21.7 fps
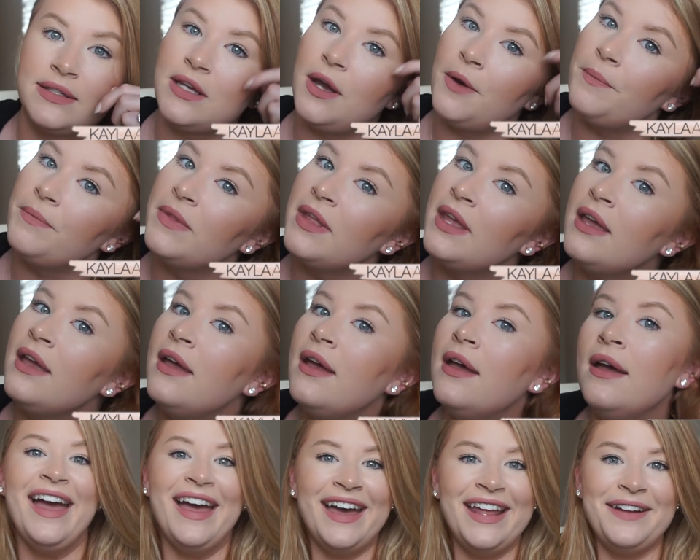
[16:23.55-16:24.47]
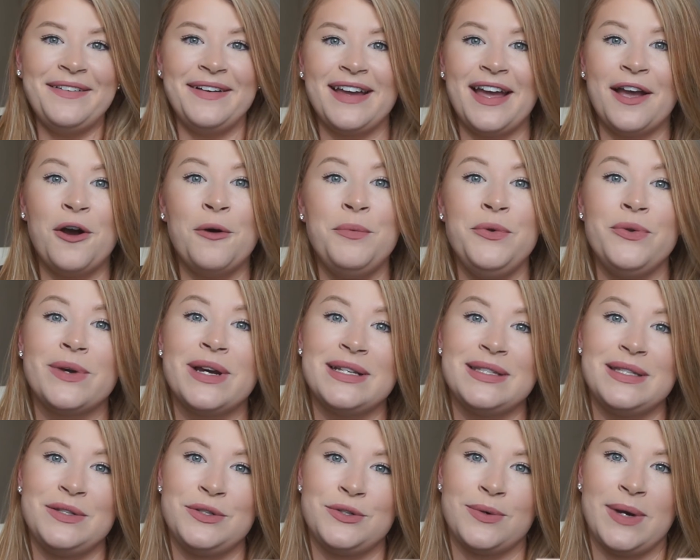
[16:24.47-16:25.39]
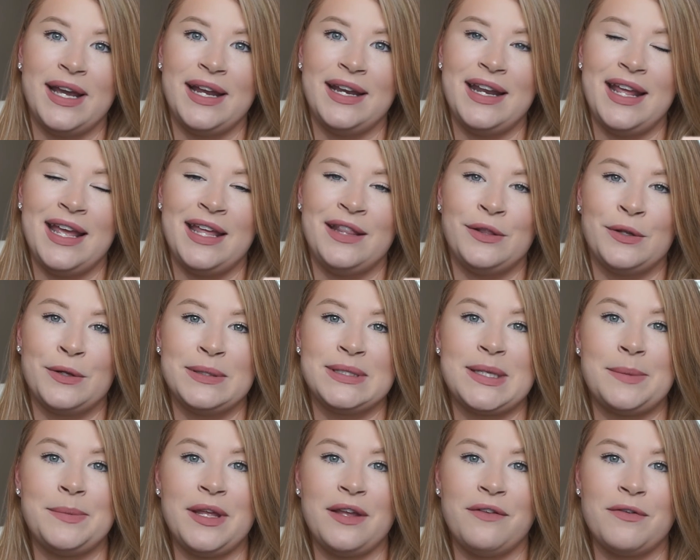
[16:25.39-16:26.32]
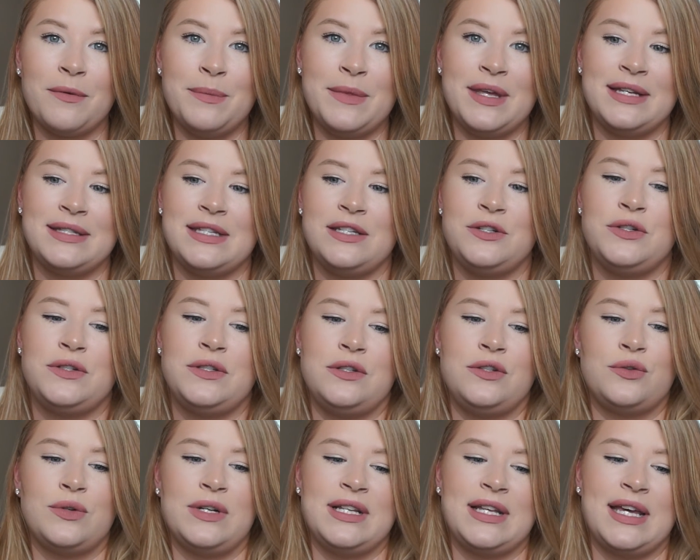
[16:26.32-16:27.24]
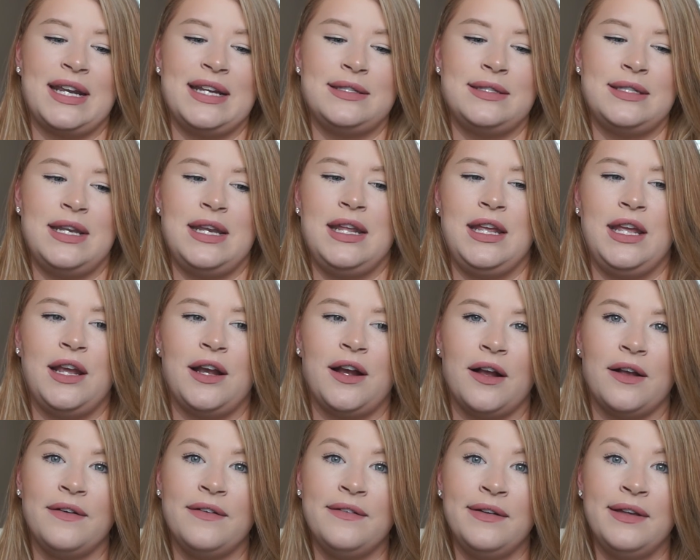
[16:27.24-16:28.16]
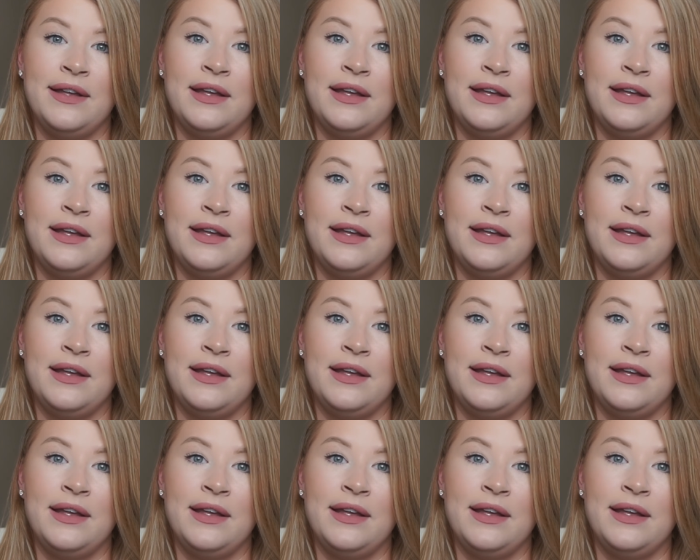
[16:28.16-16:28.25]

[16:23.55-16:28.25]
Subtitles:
So anyway, I hope you guys enjoyed and learned something from this and just enjoyed kind of sitting here,